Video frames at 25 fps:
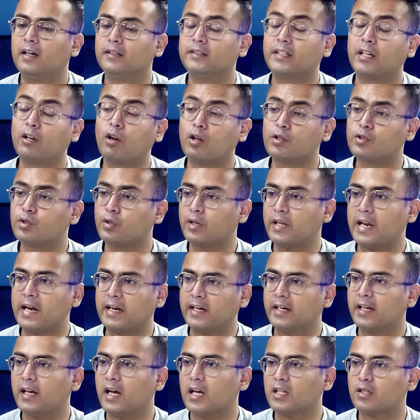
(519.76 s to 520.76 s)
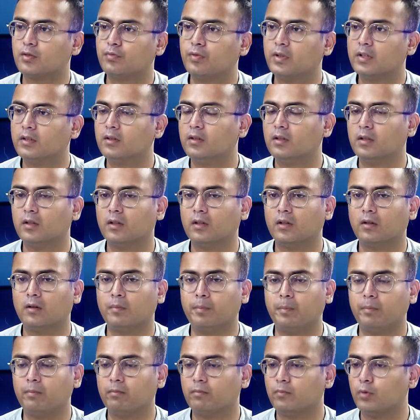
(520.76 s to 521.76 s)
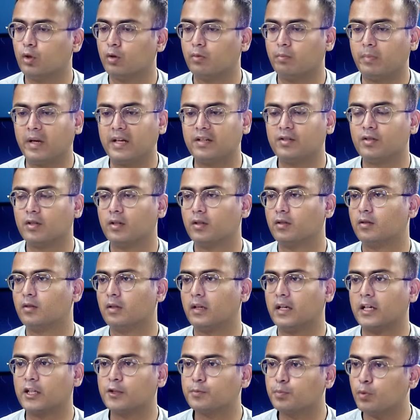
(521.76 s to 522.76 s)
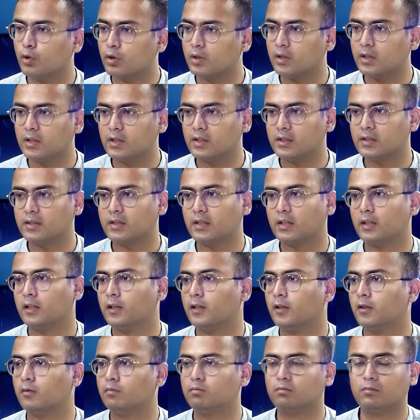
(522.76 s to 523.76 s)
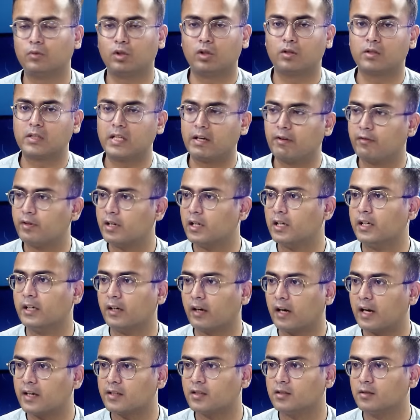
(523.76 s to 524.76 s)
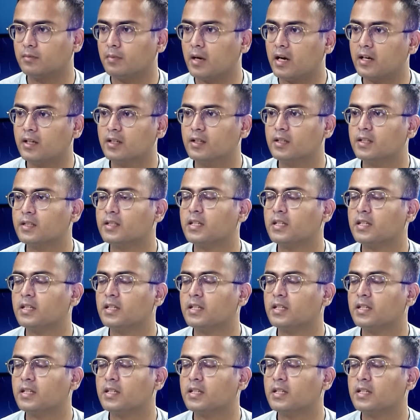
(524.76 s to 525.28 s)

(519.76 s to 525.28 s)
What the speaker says: They're also connecting us with major exporters, several international buyers,